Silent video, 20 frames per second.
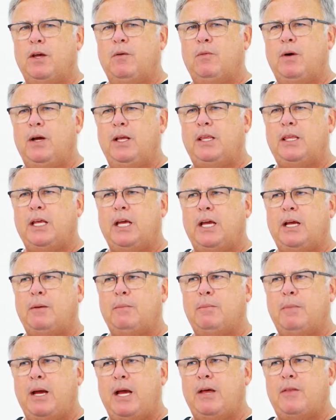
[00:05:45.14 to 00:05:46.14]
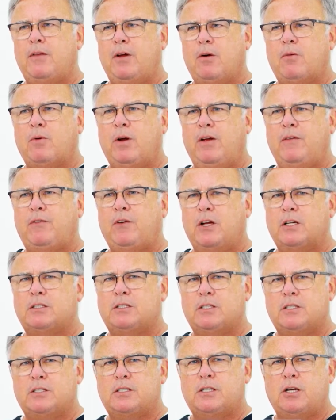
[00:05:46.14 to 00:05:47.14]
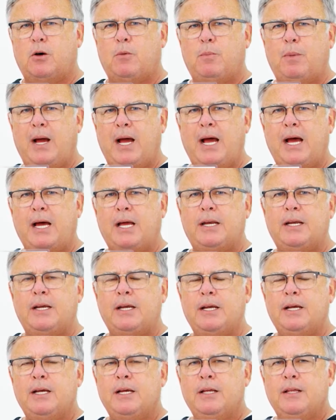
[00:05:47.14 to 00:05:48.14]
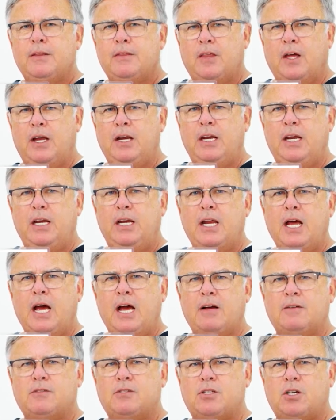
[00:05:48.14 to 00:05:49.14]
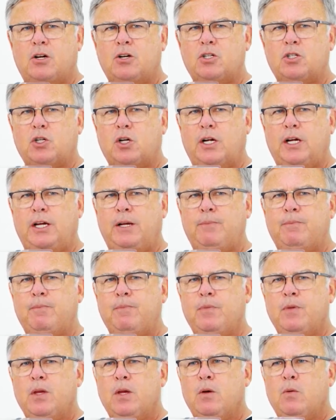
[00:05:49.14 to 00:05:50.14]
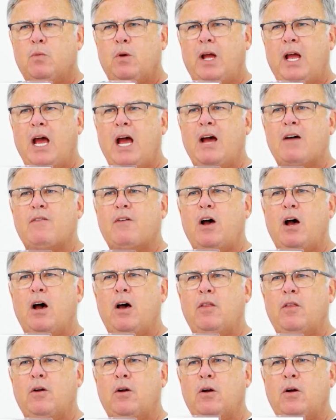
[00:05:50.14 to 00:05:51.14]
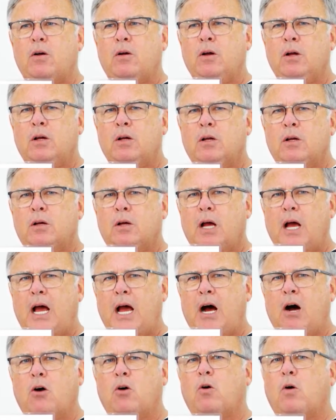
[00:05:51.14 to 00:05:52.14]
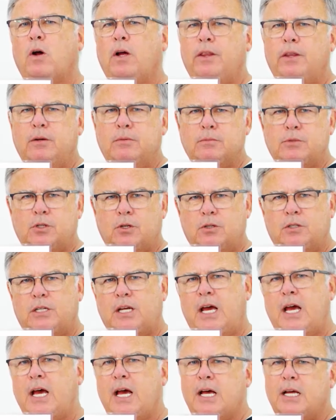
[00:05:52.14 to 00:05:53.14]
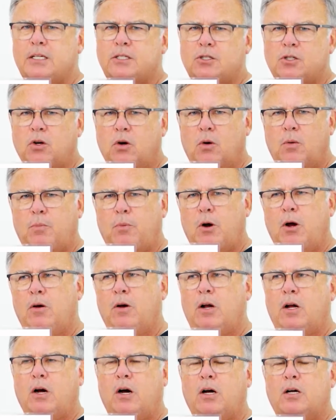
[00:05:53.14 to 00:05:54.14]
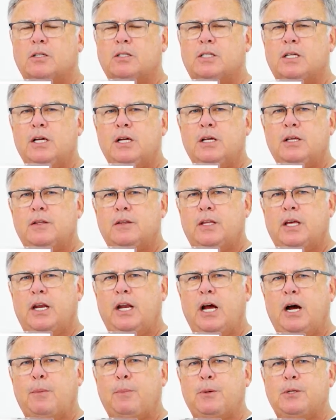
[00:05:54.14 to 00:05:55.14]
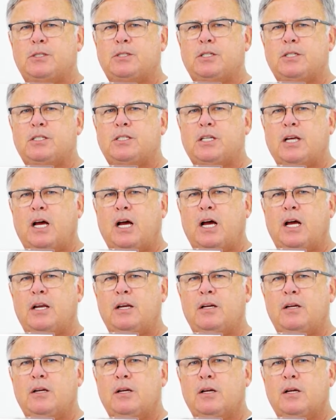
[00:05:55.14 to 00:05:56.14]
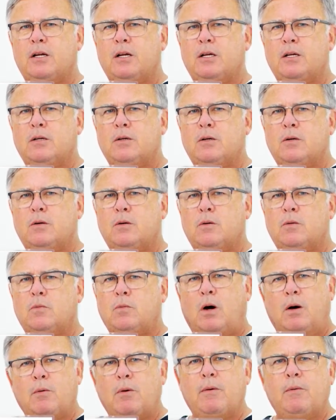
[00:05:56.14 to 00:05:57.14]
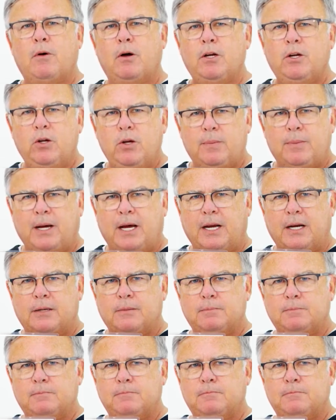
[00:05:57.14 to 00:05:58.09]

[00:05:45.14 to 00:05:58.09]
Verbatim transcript: that we think, man, their reflux is so bad, they need to have surgery, we have other algorithms or tests or protocols that help us decide what we want to do about it.